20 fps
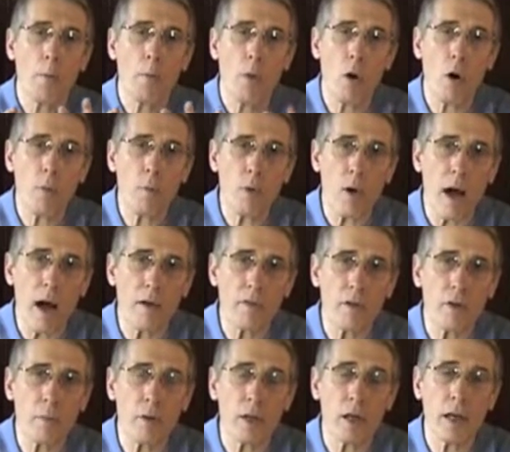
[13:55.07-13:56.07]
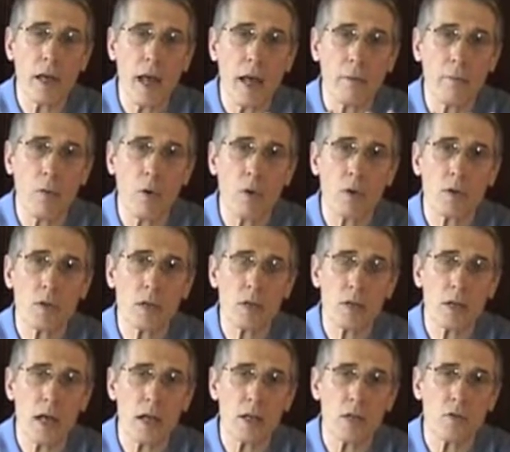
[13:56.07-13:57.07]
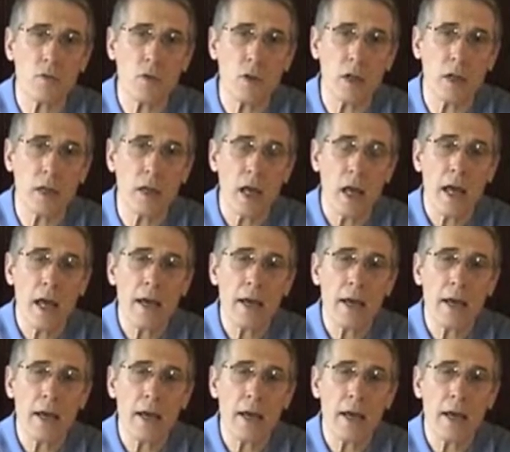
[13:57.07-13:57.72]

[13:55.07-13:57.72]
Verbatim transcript: more profitably and more successfully